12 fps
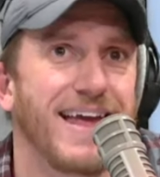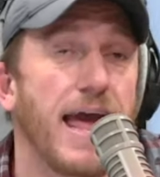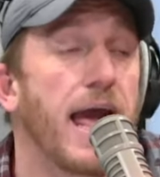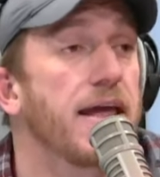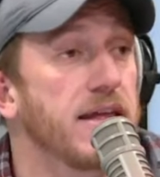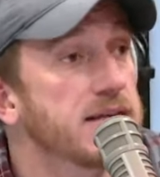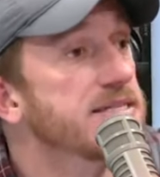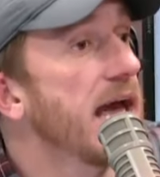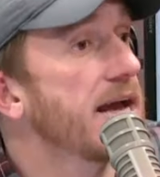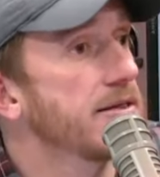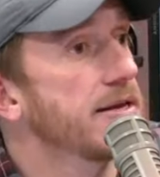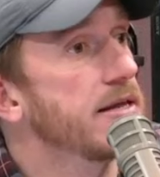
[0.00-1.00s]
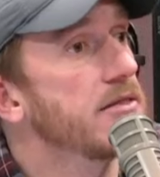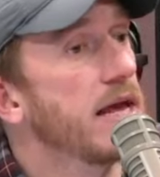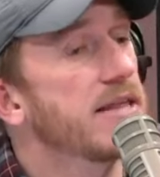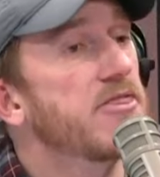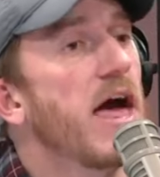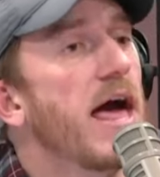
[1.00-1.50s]
Exactly.
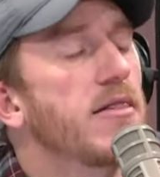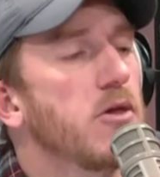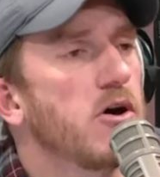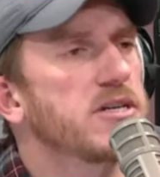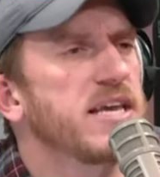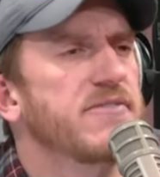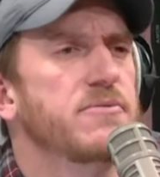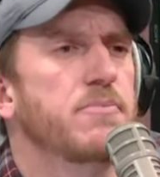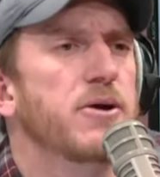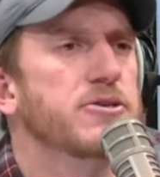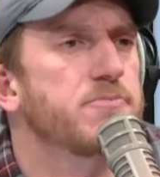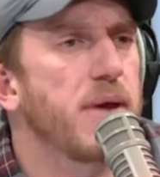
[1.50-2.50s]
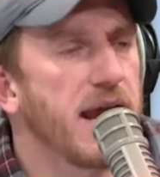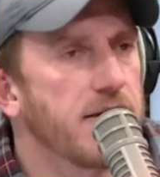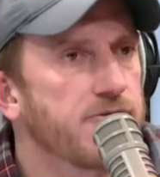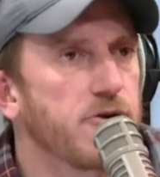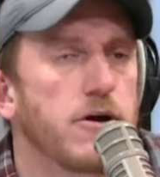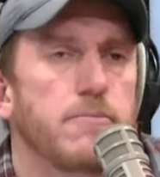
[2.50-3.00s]
Like that loss you have to bounce back
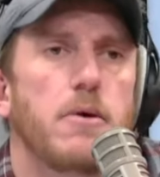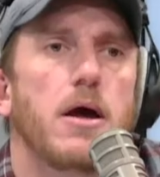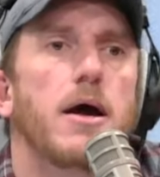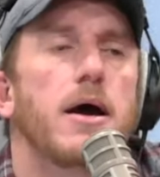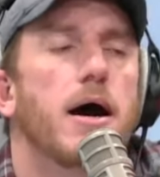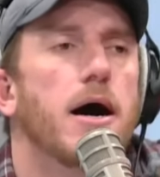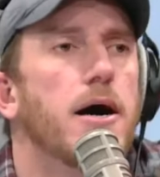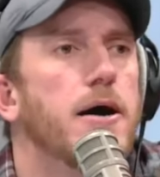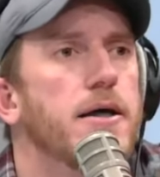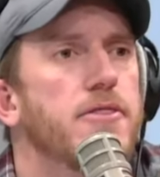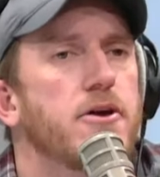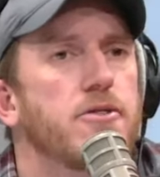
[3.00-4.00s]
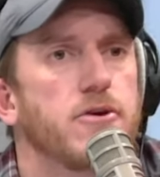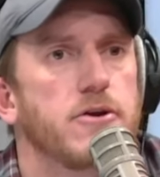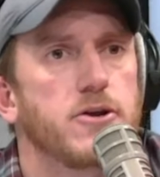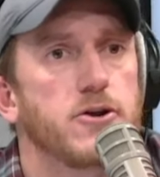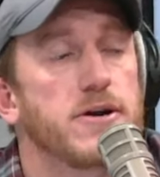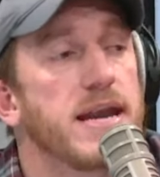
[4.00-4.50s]
from.
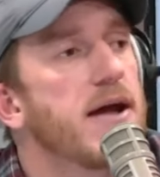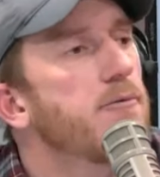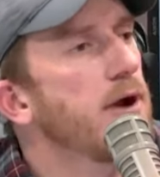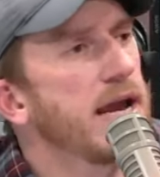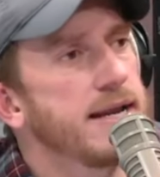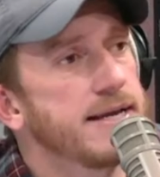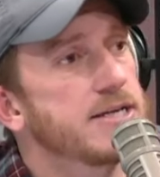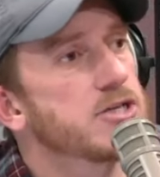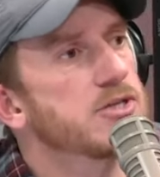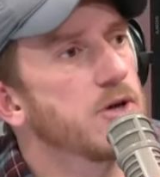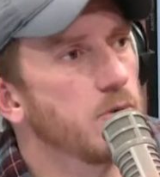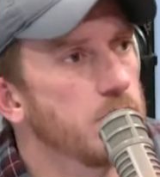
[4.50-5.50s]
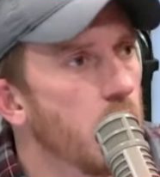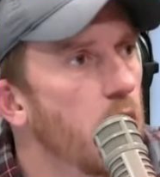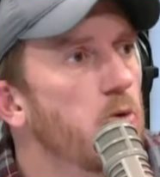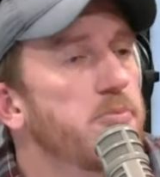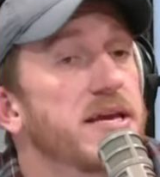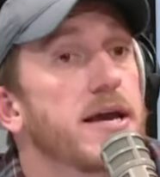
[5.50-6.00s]
Your net rating is so
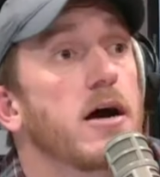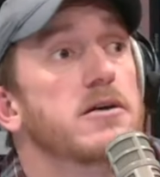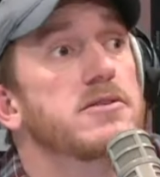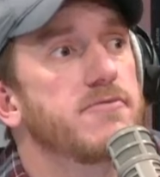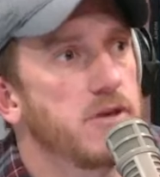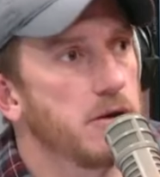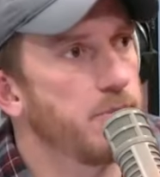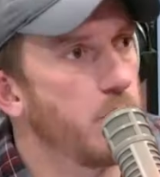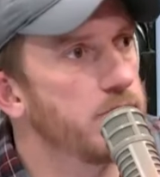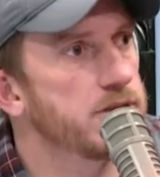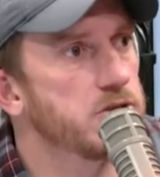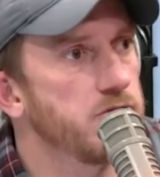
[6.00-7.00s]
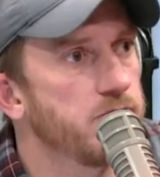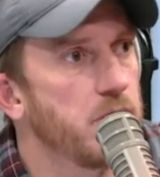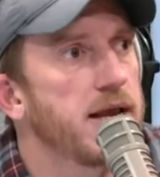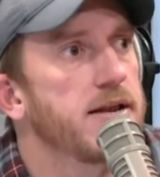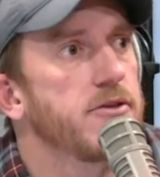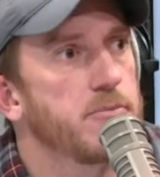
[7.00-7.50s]
low because of the opponents you've
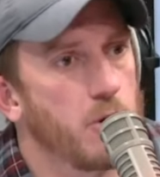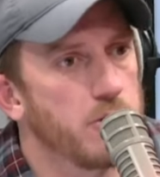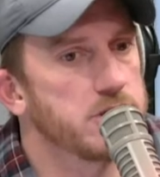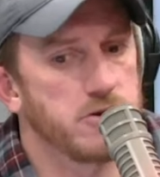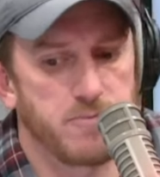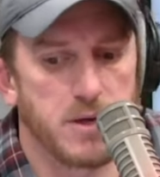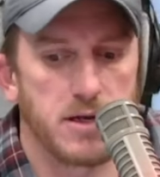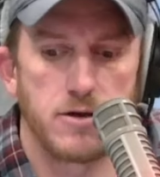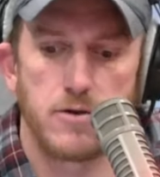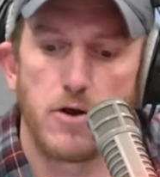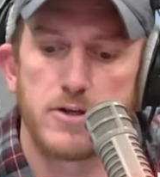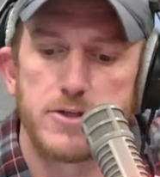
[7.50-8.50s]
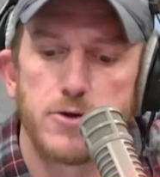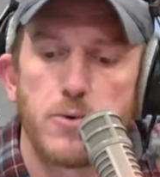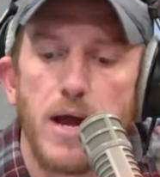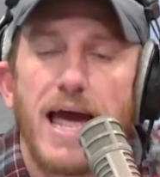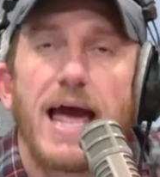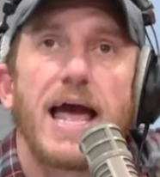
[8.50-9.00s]
played and the opponents you've beaten and lost to.
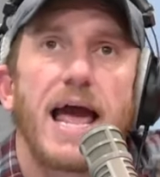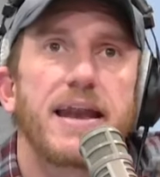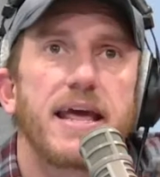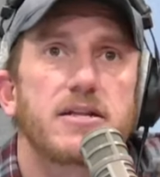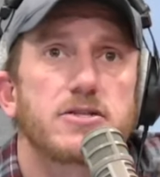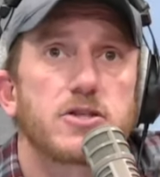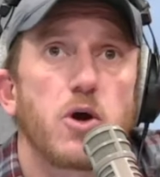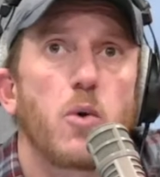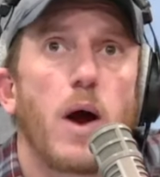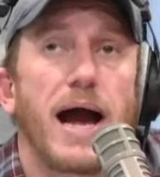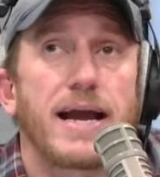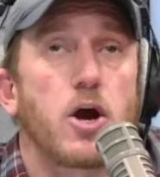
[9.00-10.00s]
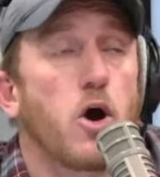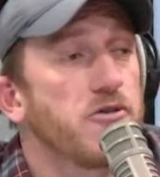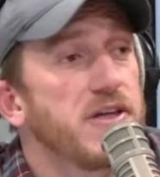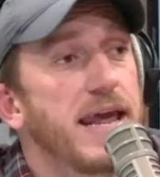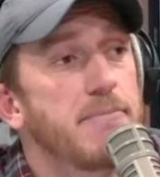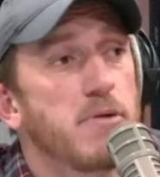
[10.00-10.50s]
And so I called
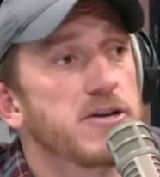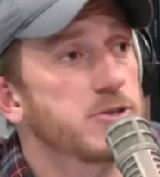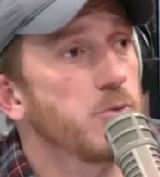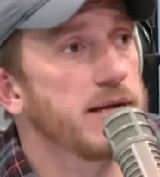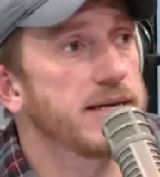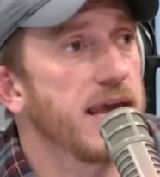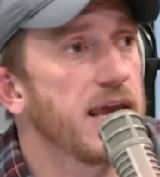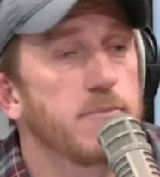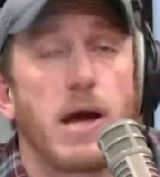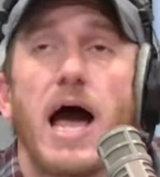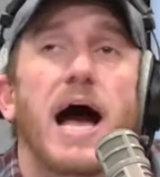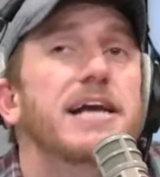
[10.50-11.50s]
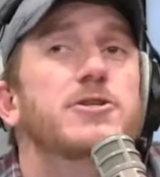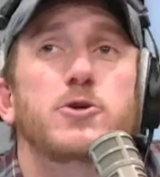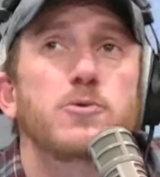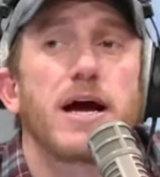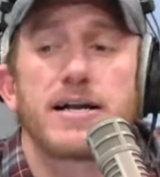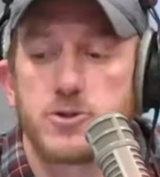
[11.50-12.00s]
it a must-win game. I do
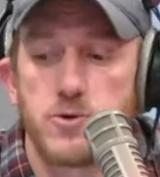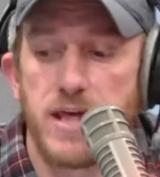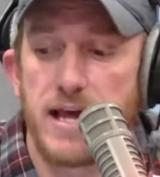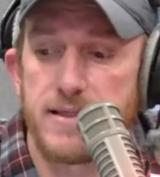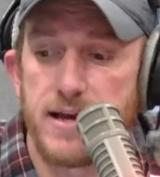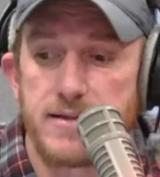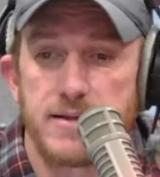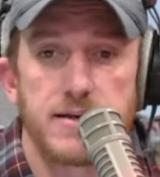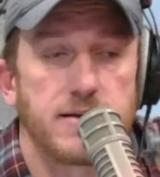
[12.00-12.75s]
not do that lightly.